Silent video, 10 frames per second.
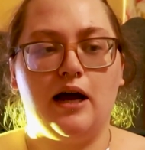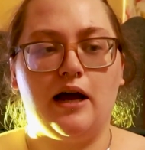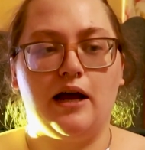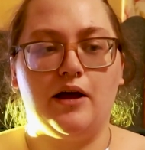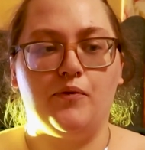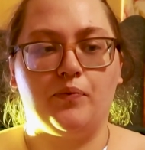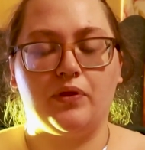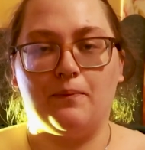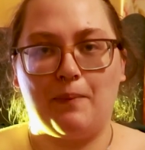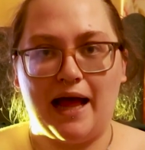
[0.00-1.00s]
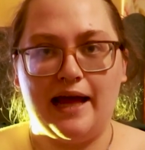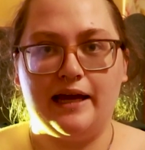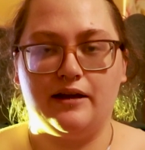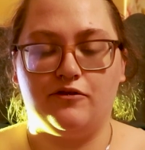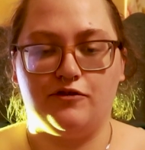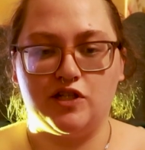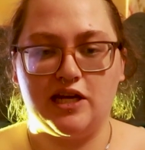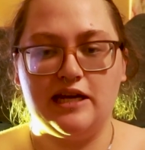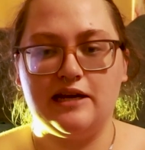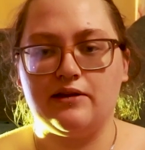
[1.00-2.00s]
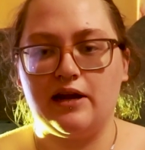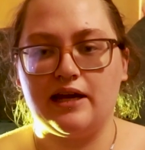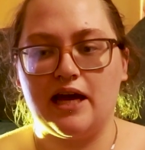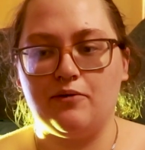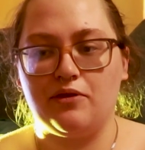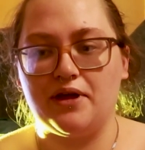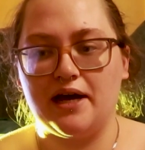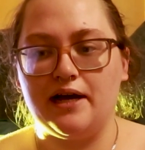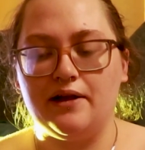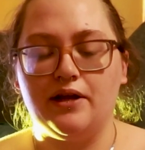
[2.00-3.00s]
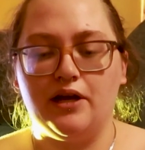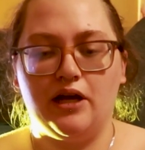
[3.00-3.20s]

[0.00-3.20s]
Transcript: the pain and fatigue that I get with that,